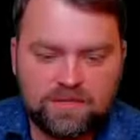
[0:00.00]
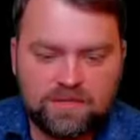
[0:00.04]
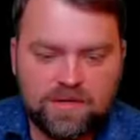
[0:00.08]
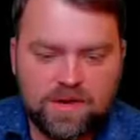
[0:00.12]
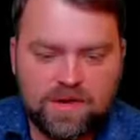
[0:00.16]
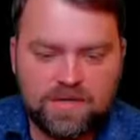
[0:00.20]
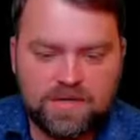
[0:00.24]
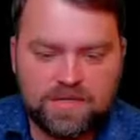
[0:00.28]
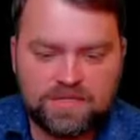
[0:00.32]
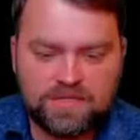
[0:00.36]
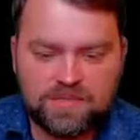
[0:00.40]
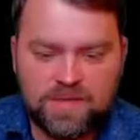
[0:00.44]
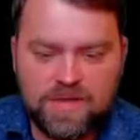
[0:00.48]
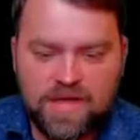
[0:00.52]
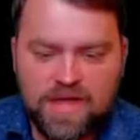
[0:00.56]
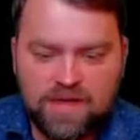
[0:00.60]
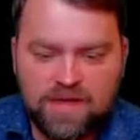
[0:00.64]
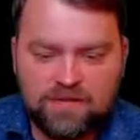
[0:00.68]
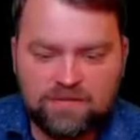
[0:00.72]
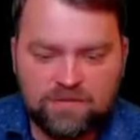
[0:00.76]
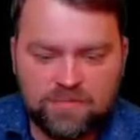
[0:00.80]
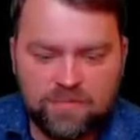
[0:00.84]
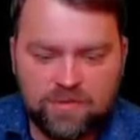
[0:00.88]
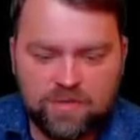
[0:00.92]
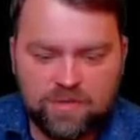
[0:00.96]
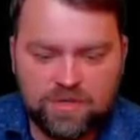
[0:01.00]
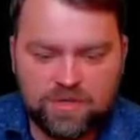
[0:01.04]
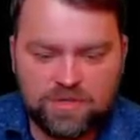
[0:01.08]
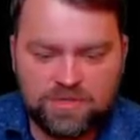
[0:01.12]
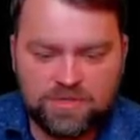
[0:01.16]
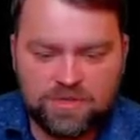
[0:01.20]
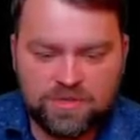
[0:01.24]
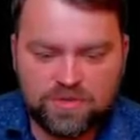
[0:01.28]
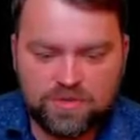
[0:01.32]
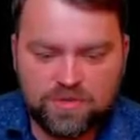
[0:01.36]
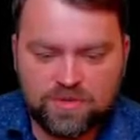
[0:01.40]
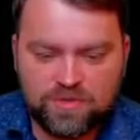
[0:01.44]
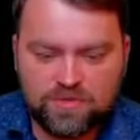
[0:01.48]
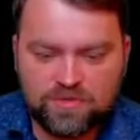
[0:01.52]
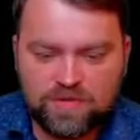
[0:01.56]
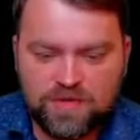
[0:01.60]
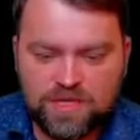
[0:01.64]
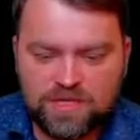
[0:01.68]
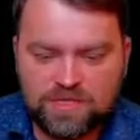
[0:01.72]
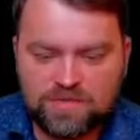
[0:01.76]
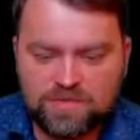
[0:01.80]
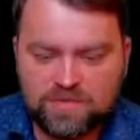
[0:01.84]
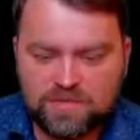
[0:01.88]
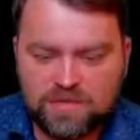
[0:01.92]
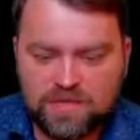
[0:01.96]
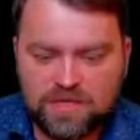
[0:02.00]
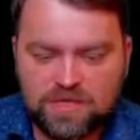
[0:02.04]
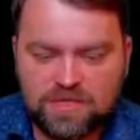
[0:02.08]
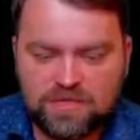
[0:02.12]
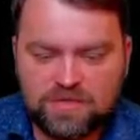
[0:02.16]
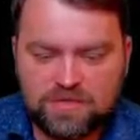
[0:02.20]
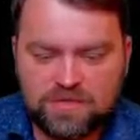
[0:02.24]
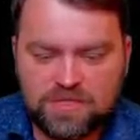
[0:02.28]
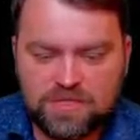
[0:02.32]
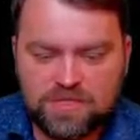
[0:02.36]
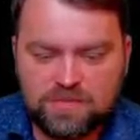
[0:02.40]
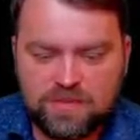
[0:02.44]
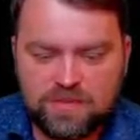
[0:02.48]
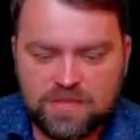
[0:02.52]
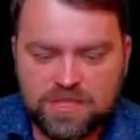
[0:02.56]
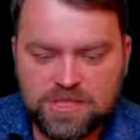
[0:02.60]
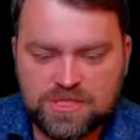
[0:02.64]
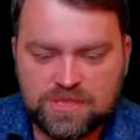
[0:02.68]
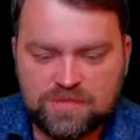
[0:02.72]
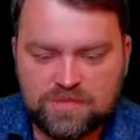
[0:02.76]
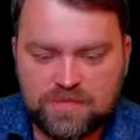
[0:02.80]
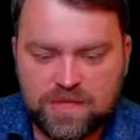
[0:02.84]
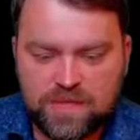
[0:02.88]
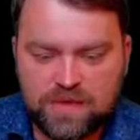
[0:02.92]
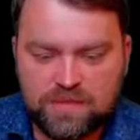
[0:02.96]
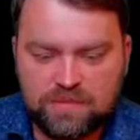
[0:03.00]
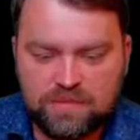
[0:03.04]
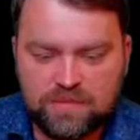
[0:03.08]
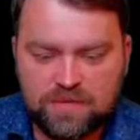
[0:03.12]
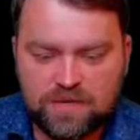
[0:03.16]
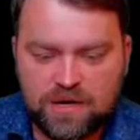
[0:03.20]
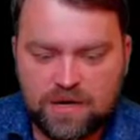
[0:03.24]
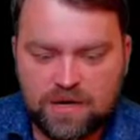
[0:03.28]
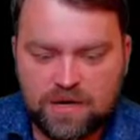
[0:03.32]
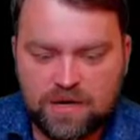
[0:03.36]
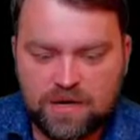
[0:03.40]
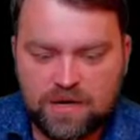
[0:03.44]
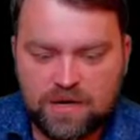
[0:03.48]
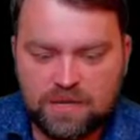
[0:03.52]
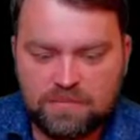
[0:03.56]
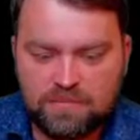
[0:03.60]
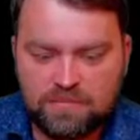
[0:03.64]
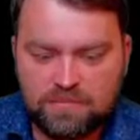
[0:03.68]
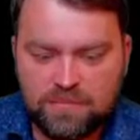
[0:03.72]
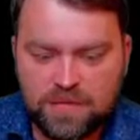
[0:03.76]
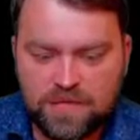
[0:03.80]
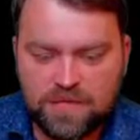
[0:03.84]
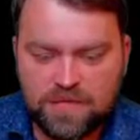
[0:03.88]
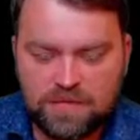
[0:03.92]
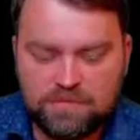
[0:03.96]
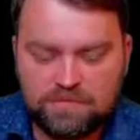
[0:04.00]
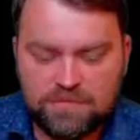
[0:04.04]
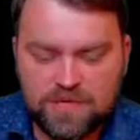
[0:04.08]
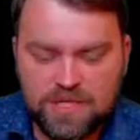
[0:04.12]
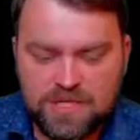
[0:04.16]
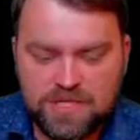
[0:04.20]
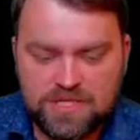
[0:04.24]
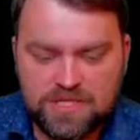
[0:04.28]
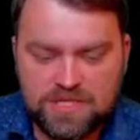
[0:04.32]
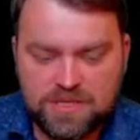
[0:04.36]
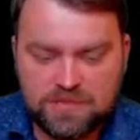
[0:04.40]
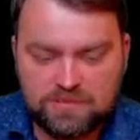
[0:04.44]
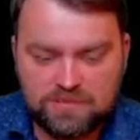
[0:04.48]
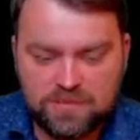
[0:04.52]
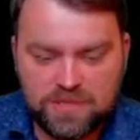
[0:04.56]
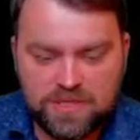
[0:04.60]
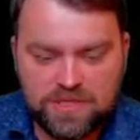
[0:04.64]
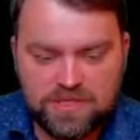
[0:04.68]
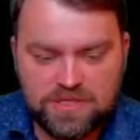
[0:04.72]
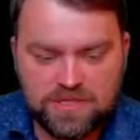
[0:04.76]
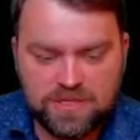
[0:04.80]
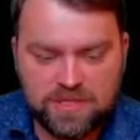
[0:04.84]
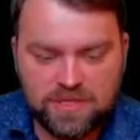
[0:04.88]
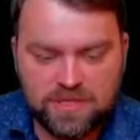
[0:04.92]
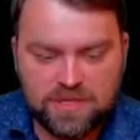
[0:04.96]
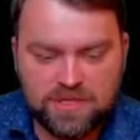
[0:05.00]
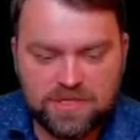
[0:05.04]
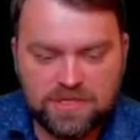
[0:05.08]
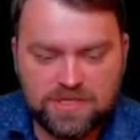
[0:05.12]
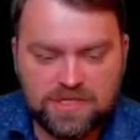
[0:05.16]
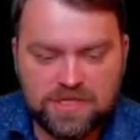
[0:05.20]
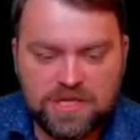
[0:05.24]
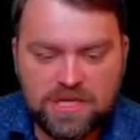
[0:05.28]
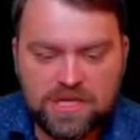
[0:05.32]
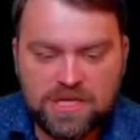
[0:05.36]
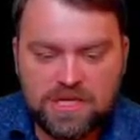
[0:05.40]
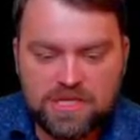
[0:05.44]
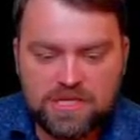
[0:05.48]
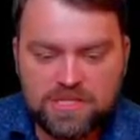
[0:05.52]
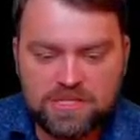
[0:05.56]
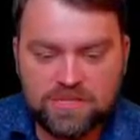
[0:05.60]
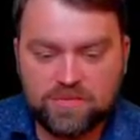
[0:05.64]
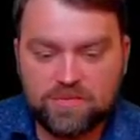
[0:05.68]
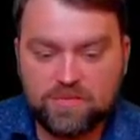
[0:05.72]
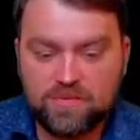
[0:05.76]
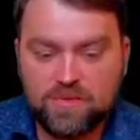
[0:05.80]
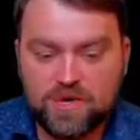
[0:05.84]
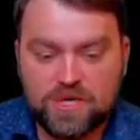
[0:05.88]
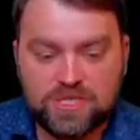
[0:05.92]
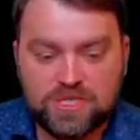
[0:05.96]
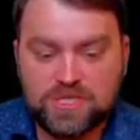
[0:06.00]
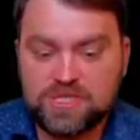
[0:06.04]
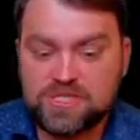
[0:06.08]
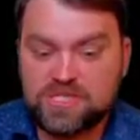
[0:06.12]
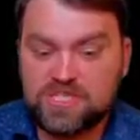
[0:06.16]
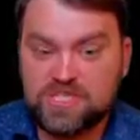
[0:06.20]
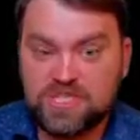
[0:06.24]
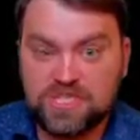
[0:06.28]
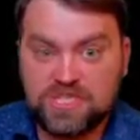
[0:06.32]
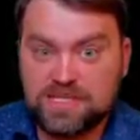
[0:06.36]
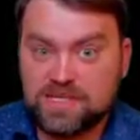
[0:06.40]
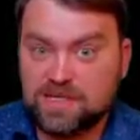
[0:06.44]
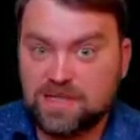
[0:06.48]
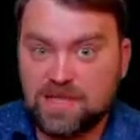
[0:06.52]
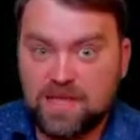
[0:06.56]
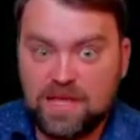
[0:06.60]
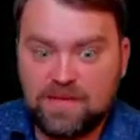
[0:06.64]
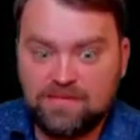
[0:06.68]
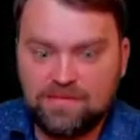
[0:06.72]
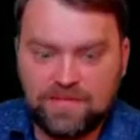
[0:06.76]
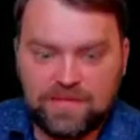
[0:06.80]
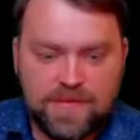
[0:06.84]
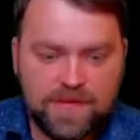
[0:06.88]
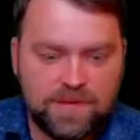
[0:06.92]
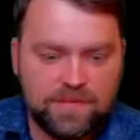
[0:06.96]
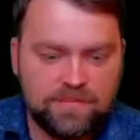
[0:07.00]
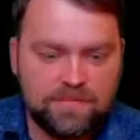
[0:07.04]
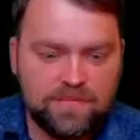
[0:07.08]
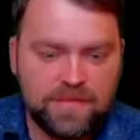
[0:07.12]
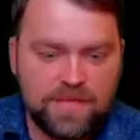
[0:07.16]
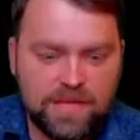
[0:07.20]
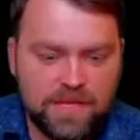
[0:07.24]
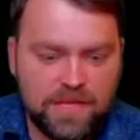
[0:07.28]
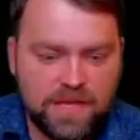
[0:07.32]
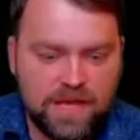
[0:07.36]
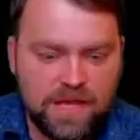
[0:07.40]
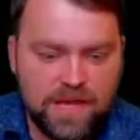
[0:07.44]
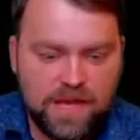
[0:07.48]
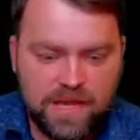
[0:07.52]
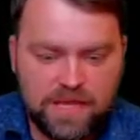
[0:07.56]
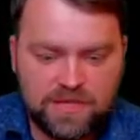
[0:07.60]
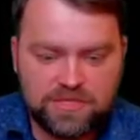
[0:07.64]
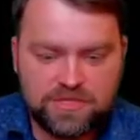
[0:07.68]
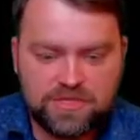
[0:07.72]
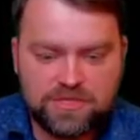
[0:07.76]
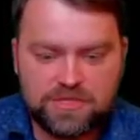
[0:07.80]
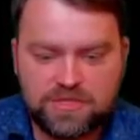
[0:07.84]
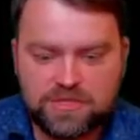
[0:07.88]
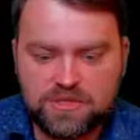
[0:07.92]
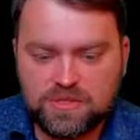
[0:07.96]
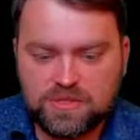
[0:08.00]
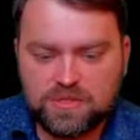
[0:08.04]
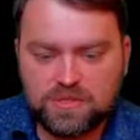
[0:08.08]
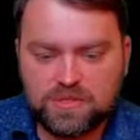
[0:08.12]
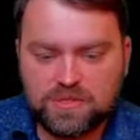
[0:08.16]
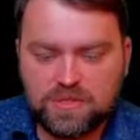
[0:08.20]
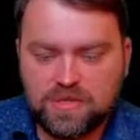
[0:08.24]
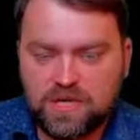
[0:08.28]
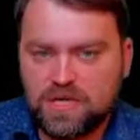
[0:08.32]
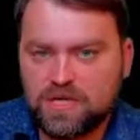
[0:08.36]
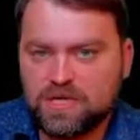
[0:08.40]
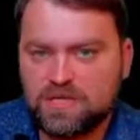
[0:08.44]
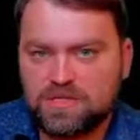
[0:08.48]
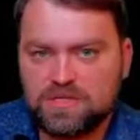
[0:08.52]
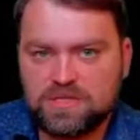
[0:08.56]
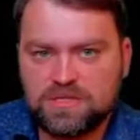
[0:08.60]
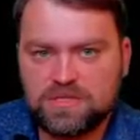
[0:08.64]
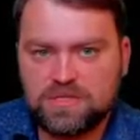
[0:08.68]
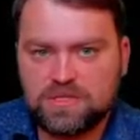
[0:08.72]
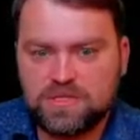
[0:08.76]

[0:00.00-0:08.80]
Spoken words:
Right, we have more trophied vehicles. Most of them are BMPs and BTRs. So Russians just left them and took light